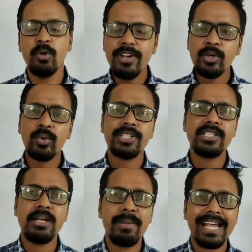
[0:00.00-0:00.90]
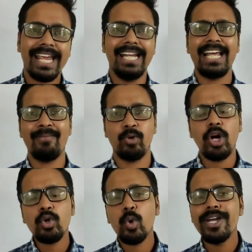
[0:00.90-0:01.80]
moving to question number 8, I am
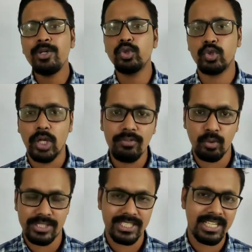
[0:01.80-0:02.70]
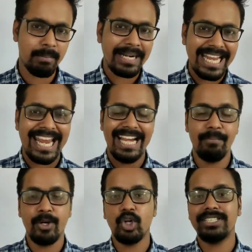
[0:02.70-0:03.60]
not going to solve question number 8
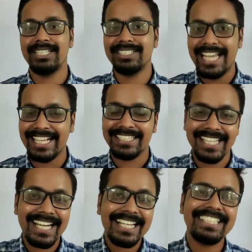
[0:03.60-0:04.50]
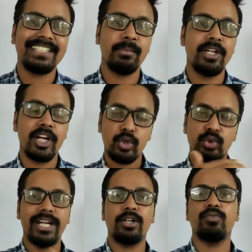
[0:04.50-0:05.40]
because it is exactly similar to
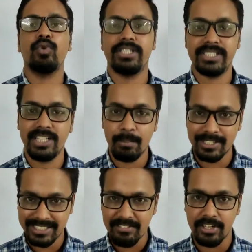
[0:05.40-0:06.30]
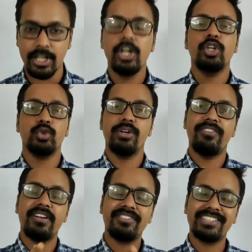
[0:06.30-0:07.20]
that of question number 7. So if
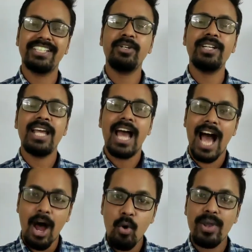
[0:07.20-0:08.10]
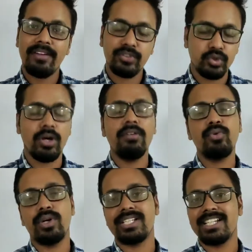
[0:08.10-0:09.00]
you have seen how we have solved
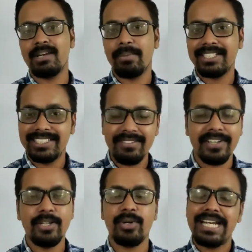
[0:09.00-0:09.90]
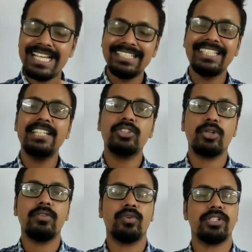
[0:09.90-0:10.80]
question number 7, you can easily
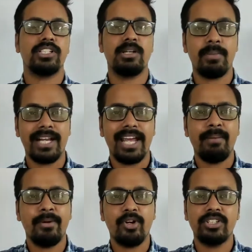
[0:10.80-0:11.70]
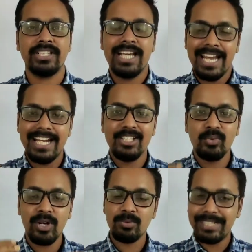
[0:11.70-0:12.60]
solve question number 8 because it is
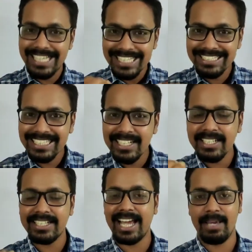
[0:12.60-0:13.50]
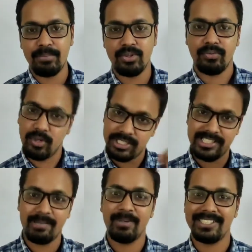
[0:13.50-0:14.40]
one of the easier types of question
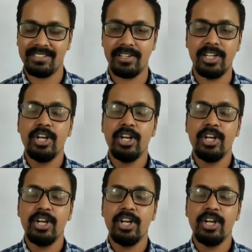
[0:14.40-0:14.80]
number 7.